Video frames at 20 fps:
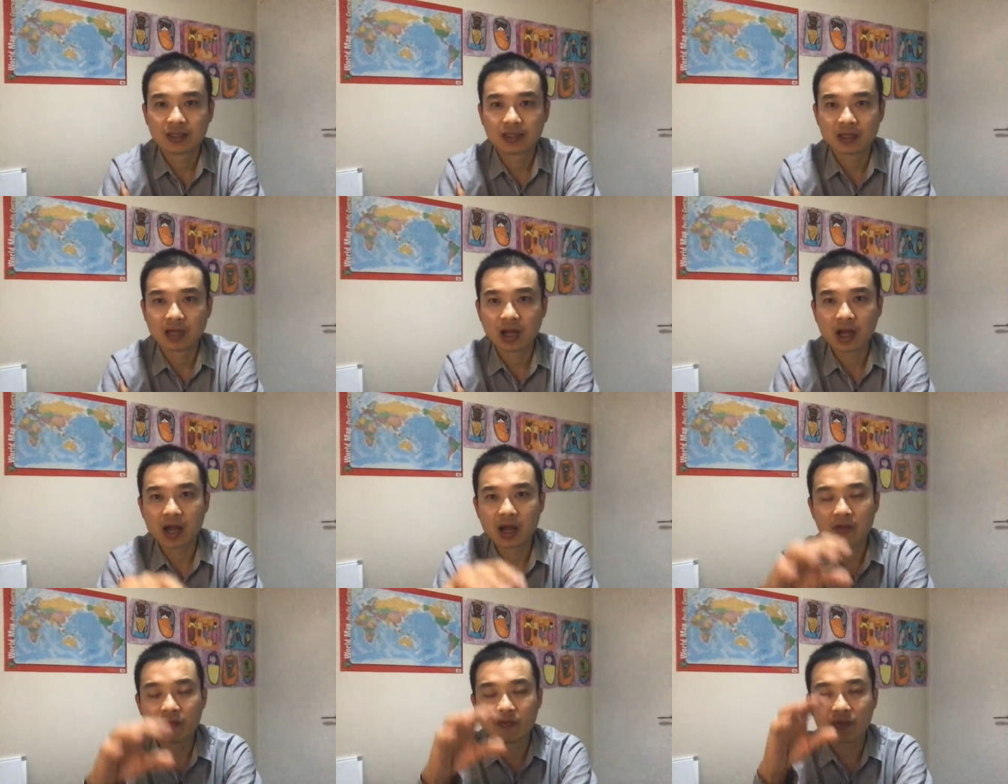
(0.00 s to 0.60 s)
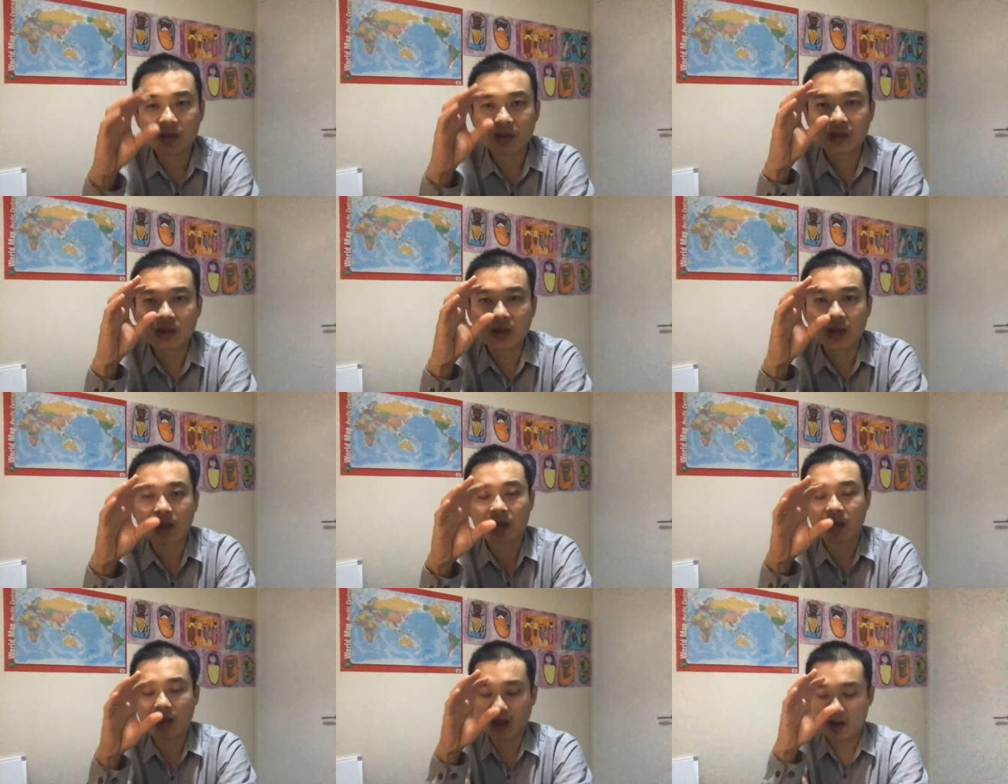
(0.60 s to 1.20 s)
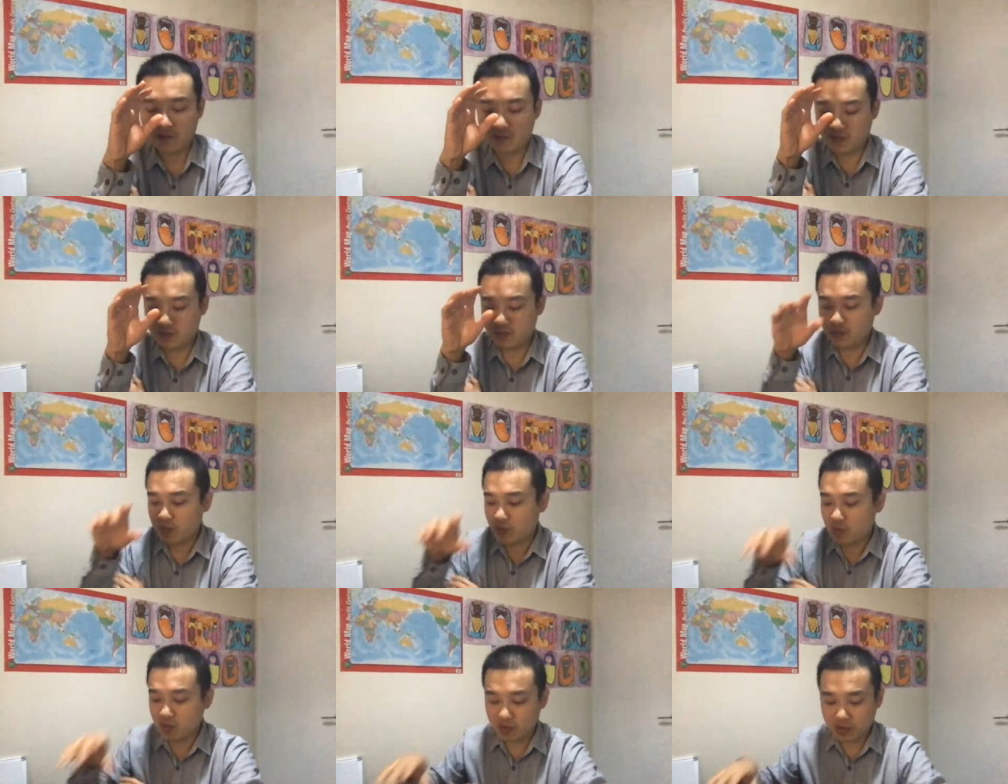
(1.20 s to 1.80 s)
Now, every day, every
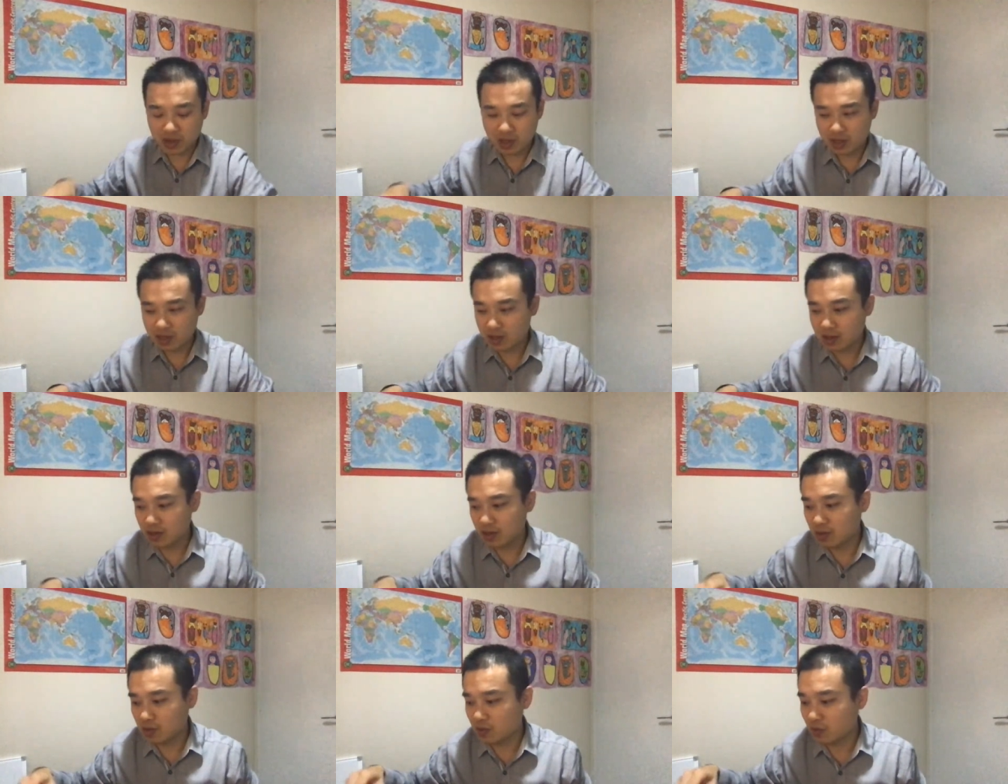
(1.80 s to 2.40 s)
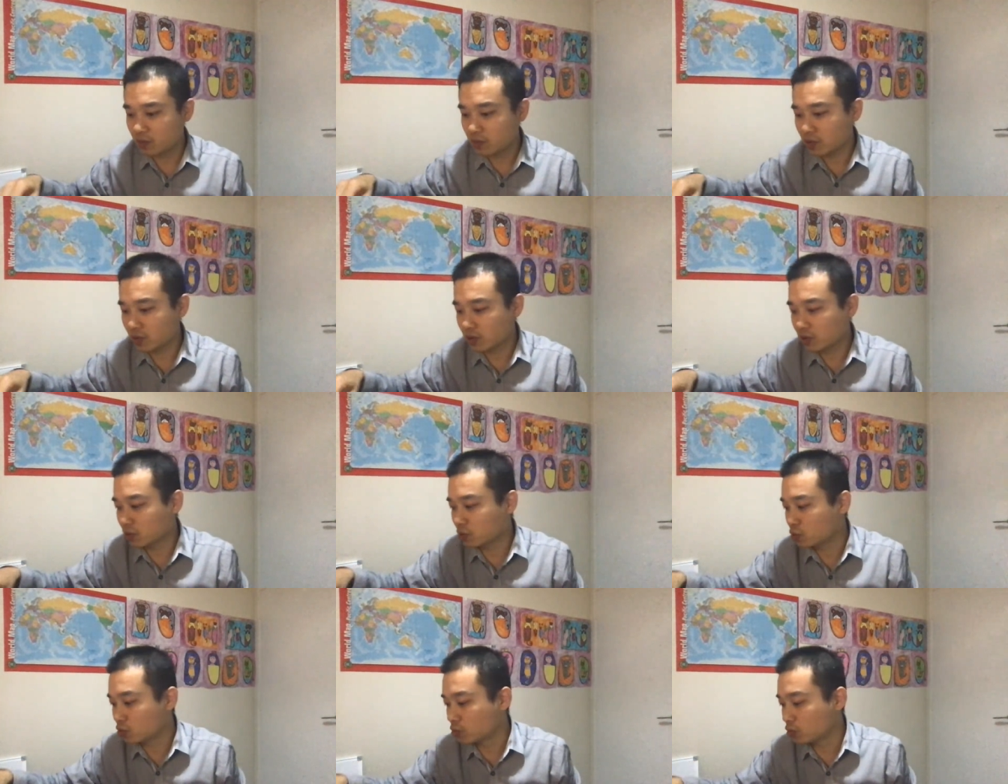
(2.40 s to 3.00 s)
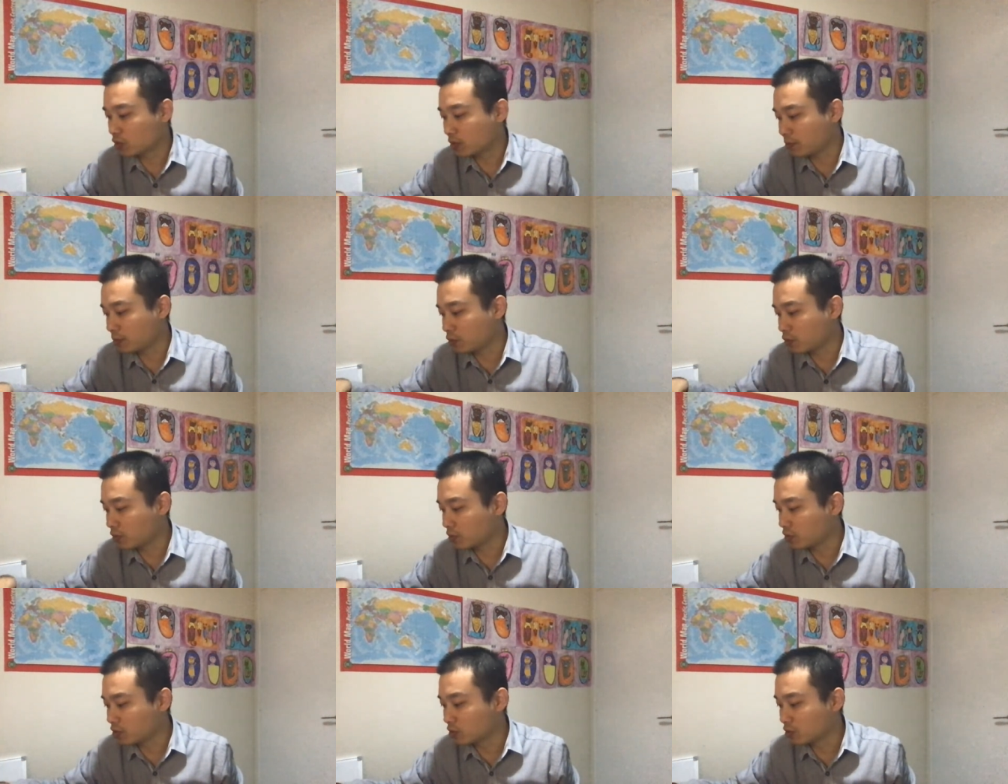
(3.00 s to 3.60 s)
morning, I'm
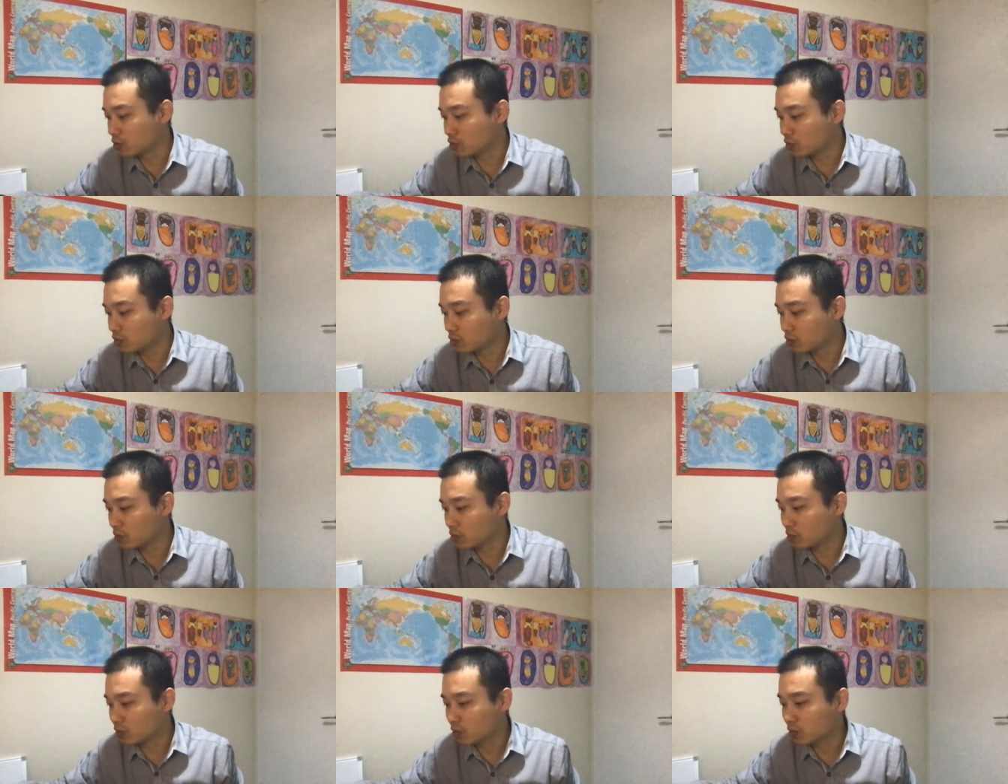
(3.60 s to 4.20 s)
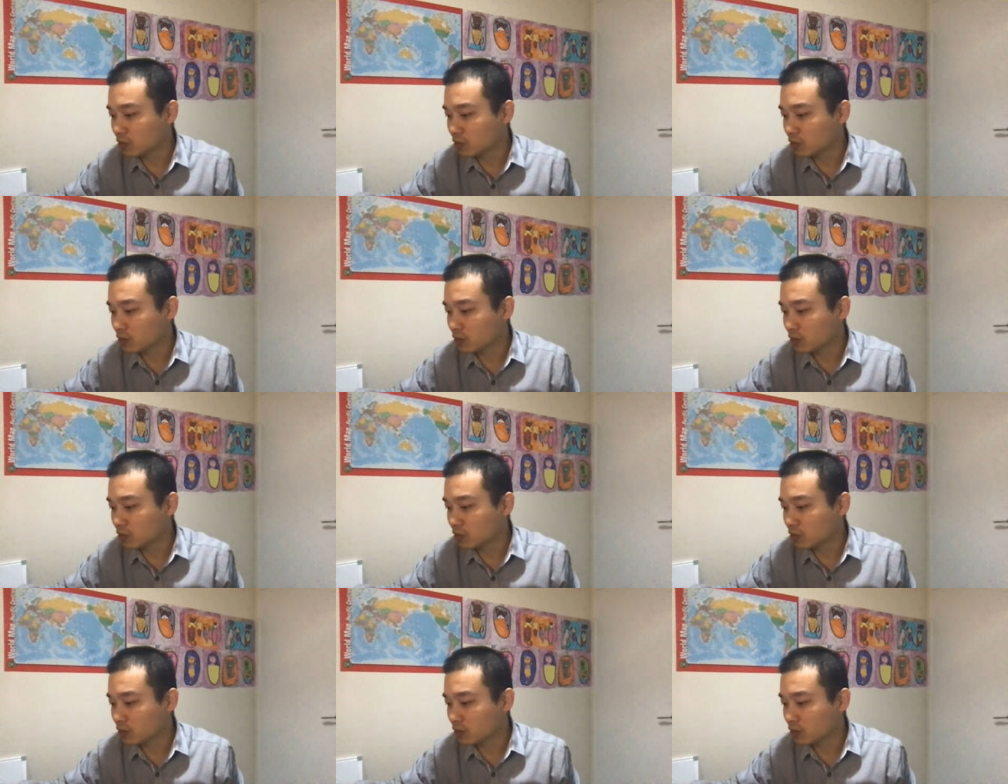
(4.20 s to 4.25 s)
going to do